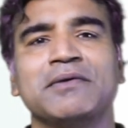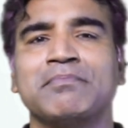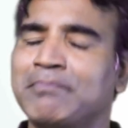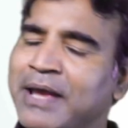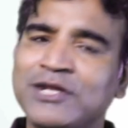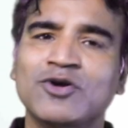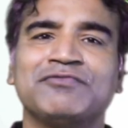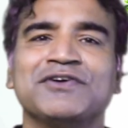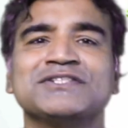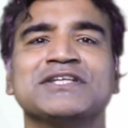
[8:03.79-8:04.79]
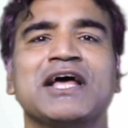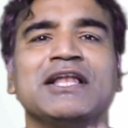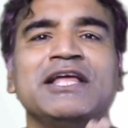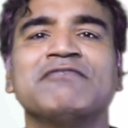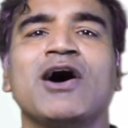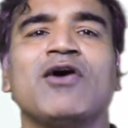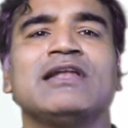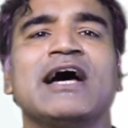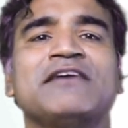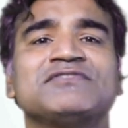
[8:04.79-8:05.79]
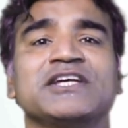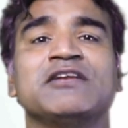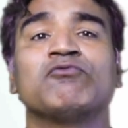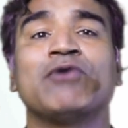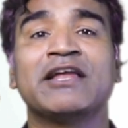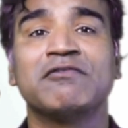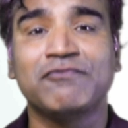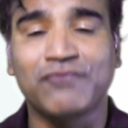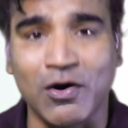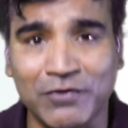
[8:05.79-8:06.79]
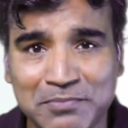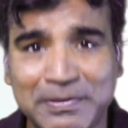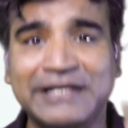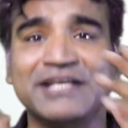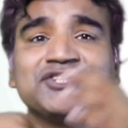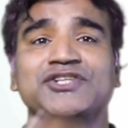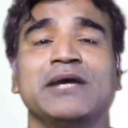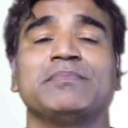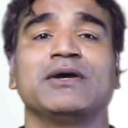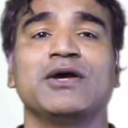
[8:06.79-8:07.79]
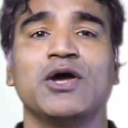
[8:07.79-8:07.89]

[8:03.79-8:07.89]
many of us live our lives in one forward bending shape.